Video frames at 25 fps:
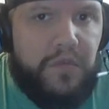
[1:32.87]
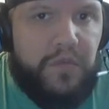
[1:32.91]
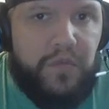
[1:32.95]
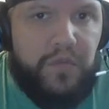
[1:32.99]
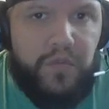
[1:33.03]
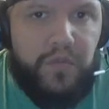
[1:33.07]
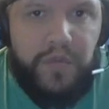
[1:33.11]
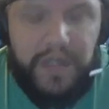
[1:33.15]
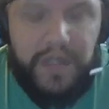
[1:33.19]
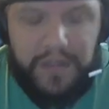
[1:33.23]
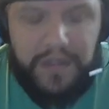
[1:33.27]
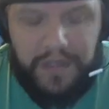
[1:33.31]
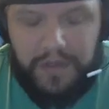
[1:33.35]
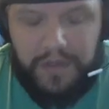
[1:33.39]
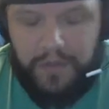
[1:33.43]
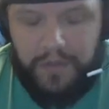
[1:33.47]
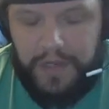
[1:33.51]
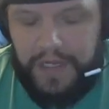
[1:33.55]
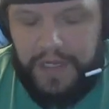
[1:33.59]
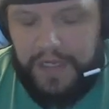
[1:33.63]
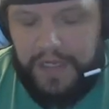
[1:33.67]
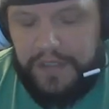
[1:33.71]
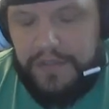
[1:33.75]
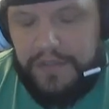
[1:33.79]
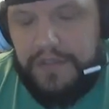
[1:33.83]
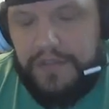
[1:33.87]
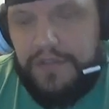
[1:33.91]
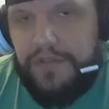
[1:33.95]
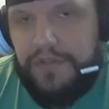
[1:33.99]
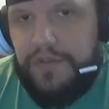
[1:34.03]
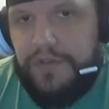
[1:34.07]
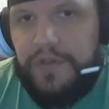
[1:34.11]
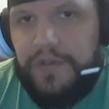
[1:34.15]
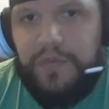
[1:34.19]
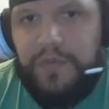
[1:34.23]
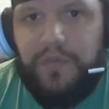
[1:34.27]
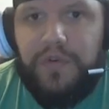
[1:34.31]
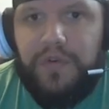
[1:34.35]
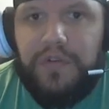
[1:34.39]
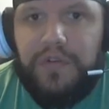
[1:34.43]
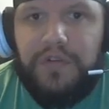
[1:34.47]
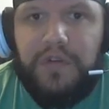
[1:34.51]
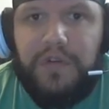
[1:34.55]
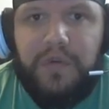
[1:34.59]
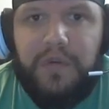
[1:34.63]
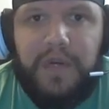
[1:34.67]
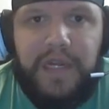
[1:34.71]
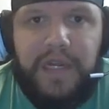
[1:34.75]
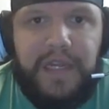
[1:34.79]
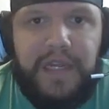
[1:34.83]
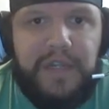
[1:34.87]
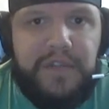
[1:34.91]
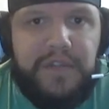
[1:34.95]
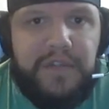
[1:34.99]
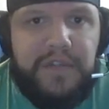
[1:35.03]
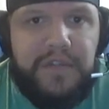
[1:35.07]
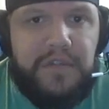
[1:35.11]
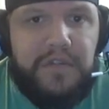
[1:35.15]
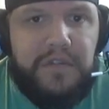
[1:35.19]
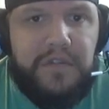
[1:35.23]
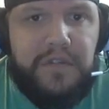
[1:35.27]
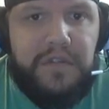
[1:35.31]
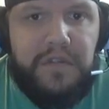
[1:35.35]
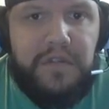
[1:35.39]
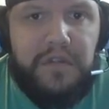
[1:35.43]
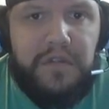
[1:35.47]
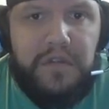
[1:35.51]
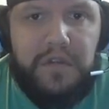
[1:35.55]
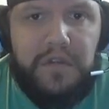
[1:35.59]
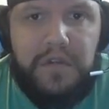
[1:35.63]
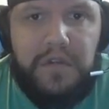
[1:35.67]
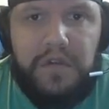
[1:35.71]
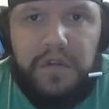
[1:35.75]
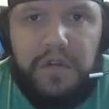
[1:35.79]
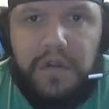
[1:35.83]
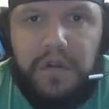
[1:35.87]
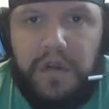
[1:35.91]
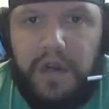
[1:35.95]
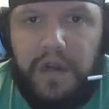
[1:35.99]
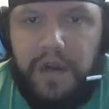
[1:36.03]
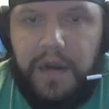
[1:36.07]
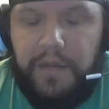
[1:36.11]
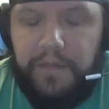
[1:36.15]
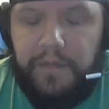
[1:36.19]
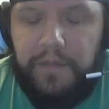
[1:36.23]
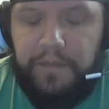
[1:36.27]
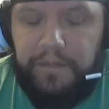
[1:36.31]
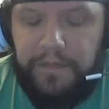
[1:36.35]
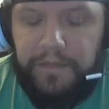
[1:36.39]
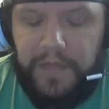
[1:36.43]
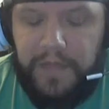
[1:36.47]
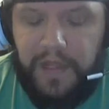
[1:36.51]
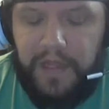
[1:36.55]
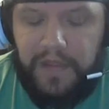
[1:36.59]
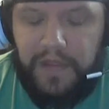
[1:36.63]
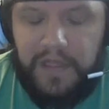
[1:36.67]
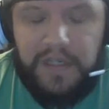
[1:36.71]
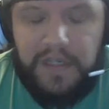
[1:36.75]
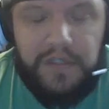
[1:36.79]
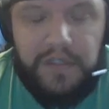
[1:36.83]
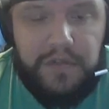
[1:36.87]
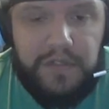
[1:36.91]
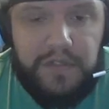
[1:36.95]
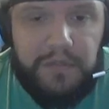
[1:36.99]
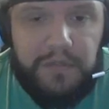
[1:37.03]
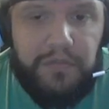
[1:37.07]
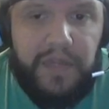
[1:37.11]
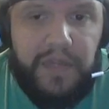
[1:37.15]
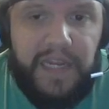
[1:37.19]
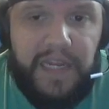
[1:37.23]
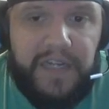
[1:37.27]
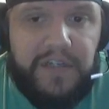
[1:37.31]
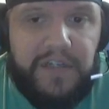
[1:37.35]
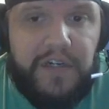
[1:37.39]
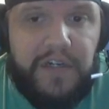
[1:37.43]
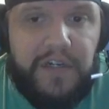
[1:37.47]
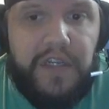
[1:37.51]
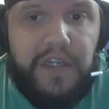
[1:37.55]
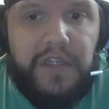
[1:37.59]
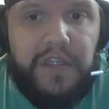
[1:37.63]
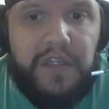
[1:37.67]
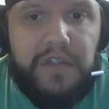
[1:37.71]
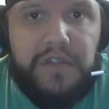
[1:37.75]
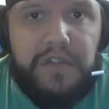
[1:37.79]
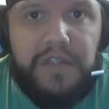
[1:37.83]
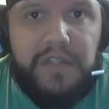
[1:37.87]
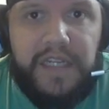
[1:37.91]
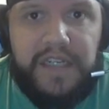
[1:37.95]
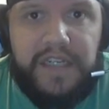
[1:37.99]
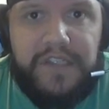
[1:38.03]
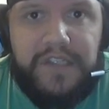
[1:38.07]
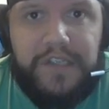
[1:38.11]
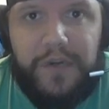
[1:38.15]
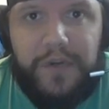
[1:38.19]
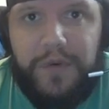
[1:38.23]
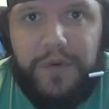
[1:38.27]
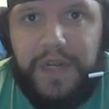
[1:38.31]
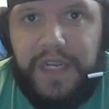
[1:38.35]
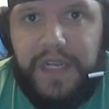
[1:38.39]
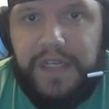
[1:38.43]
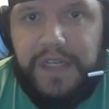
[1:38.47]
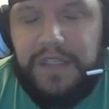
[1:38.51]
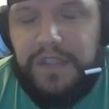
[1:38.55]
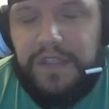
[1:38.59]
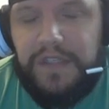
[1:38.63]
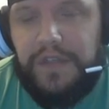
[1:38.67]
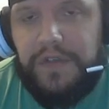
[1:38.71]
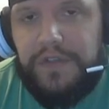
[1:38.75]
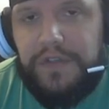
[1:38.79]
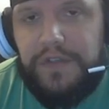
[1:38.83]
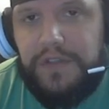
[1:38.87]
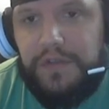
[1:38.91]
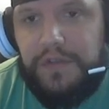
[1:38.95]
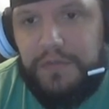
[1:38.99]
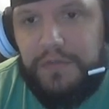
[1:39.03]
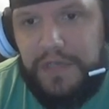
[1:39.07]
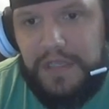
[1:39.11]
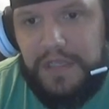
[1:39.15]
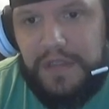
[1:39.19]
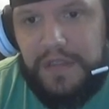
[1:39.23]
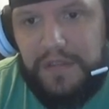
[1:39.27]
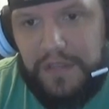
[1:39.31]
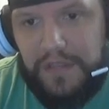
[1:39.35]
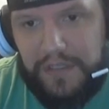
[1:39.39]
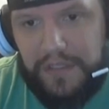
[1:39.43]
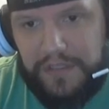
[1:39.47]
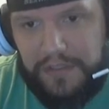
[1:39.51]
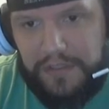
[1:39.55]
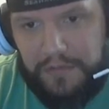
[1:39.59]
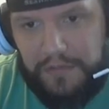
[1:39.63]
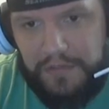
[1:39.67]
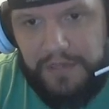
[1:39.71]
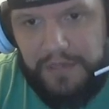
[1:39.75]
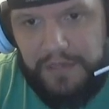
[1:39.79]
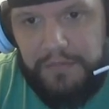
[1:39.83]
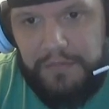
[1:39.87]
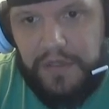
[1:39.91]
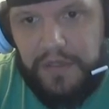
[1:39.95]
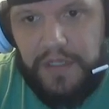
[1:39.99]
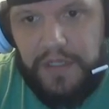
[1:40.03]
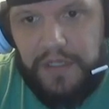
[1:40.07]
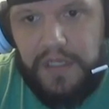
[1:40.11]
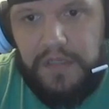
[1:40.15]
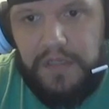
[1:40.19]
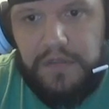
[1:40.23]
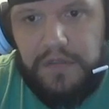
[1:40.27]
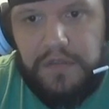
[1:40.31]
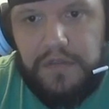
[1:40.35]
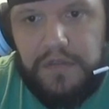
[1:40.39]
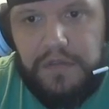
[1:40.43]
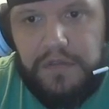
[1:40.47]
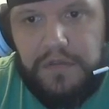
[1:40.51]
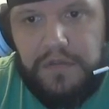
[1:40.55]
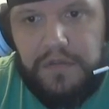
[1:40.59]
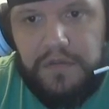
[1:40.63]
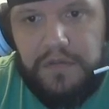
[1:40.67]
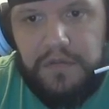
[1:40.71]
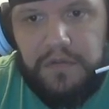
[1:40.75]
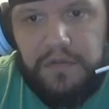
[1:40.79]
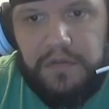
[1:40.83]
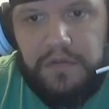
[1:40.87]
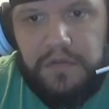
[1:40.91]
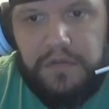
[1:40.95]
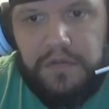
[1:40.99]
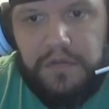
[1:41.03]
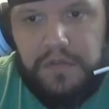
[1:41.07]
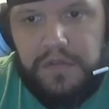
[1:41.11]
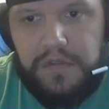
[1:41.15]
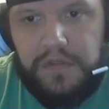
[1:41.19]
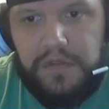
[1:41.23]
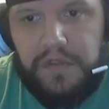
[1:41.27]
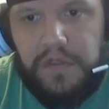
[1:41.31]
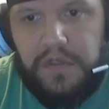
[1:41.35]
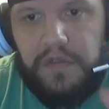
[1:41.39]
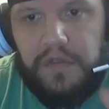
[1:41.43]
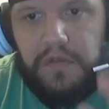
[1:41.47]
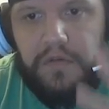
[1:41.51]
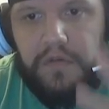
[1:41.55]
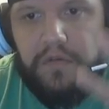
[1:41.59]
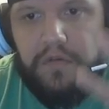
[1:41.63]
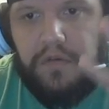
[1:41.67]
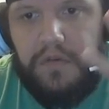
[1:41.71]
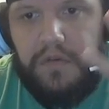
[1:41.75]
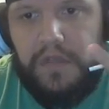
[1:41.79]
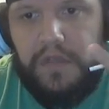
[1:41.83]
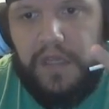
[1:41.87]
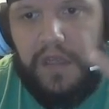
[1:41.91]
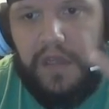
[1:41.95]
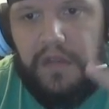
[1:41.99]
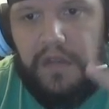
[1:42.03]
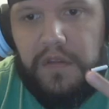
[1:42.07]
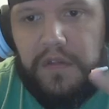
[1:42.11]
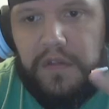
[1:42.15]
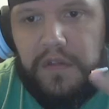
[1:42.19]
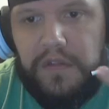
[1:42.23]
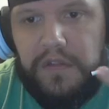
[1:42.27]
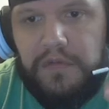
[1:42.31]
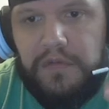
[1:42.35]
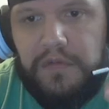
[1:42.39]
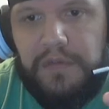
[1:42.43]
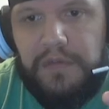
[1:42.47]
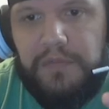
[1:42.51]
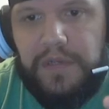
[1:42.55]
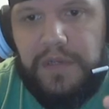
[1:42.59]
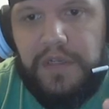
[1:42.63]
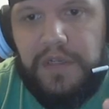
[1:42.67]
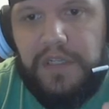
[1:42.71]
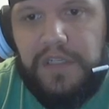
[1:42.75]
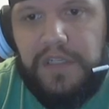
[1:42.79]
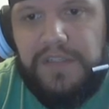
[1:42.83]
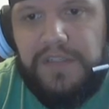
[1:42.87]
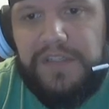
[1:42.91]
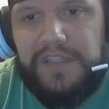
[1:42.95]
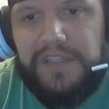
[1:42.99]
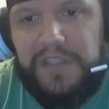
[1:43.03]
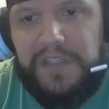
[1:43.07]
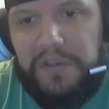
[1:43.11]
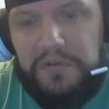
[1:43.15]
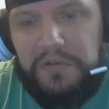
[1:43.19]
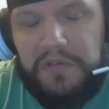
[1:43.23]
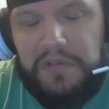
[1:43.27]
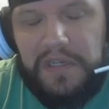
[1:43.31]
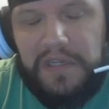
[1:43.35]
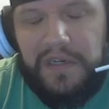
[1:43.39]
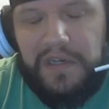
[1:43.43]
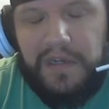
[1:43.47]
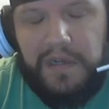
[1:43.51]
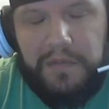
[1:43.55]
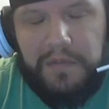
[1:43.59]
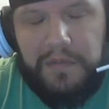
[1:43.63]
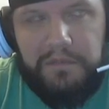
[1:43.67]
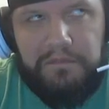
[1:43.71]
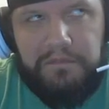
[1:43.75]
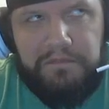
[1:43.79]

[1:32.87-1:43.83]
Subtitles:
weekly quests, do your world quests, and then do supply turn-ins. Like donate to those three. There's 3 buildings. Let's see, yeah, there's 3 buildings that you can